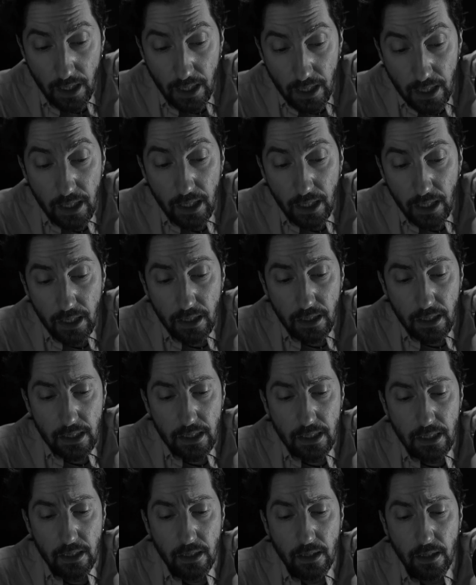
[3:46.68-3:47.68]
He had
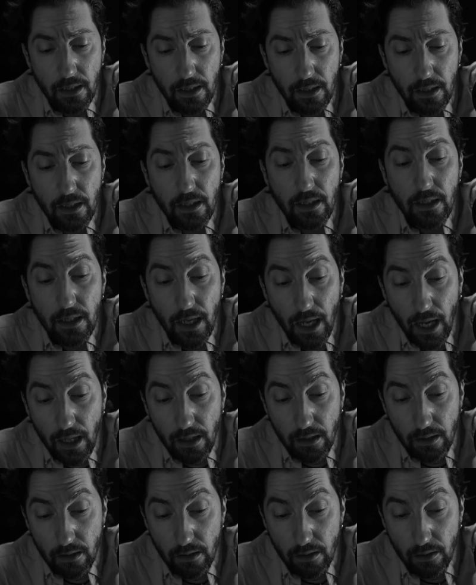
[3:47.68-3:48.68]
his
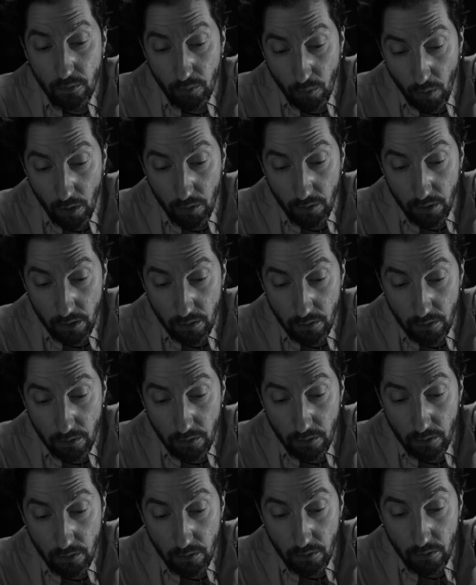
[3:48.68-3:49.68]
death
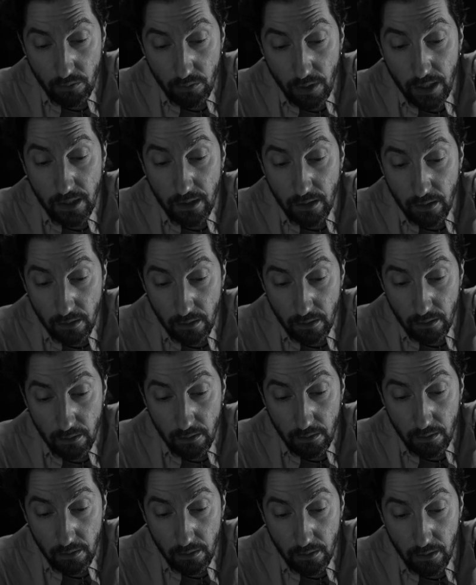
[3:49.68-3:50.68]
warrant written
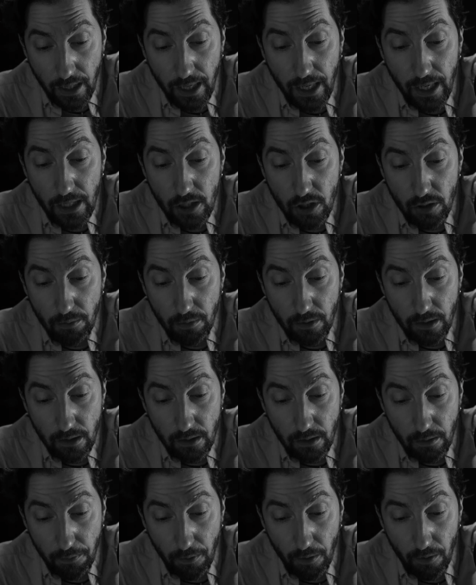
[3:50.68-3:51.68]

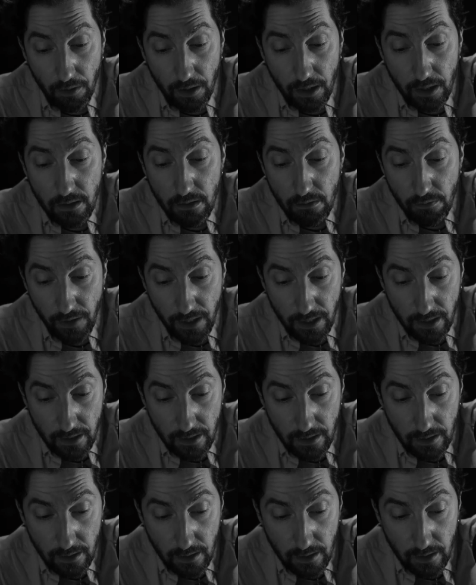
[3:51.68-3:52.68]
legibly upon his
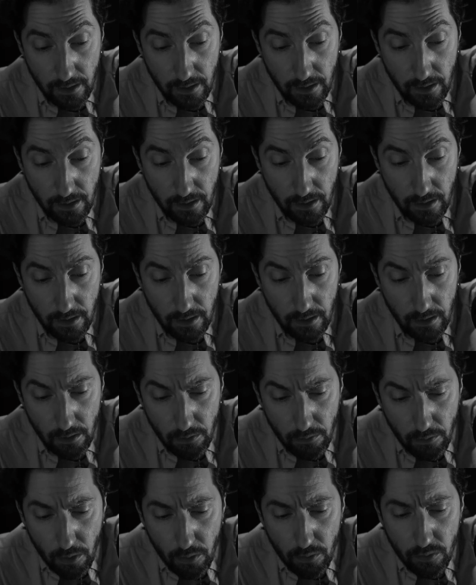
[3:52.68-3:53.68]
face.
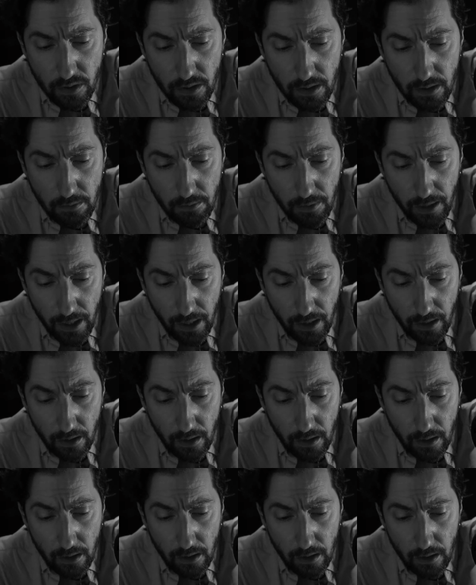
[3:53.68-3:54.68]
The rosy
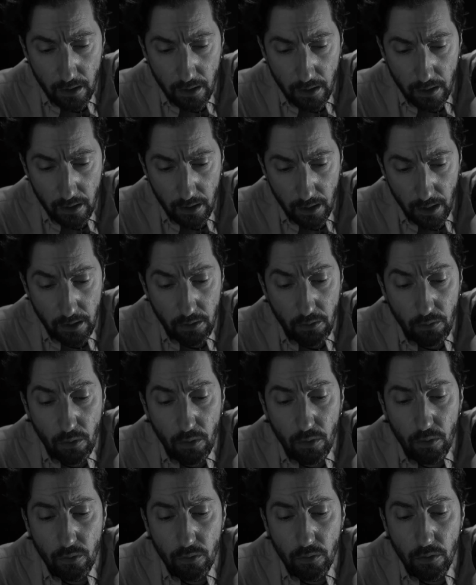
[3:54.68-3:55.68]
man had
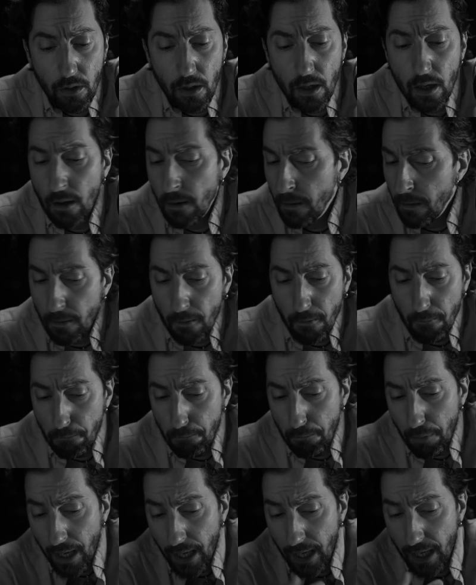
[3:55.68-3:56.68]
grown
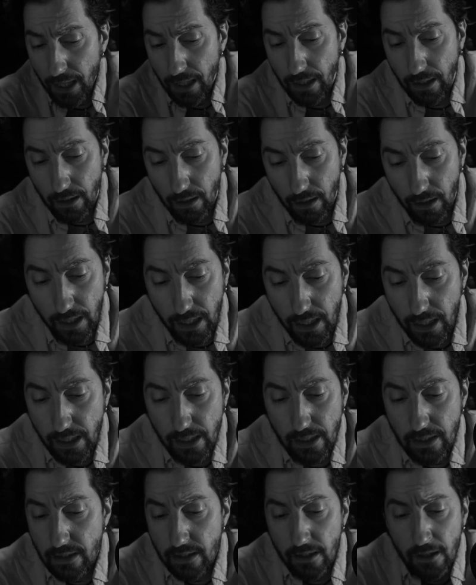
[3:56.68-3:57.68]
pale,
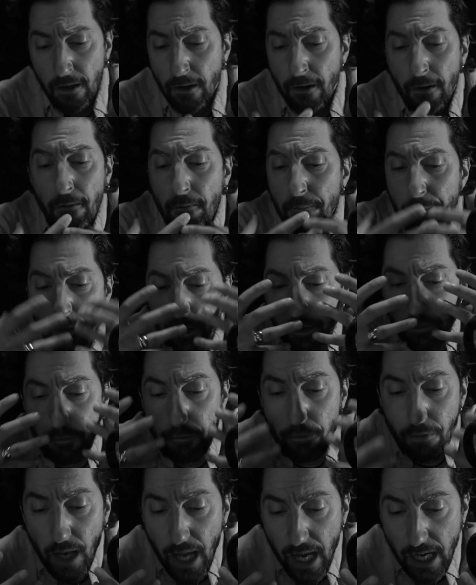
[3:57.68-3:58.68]
his
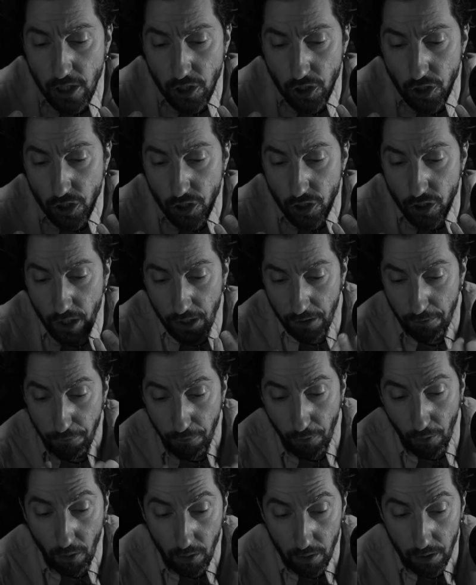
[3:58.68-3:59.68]
flesh had
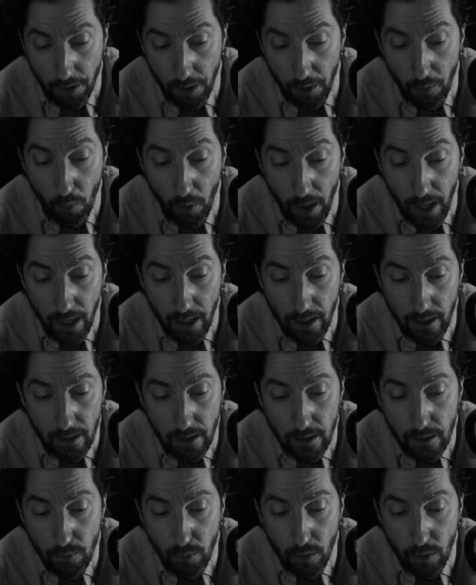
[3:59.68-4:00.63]
fallen away, he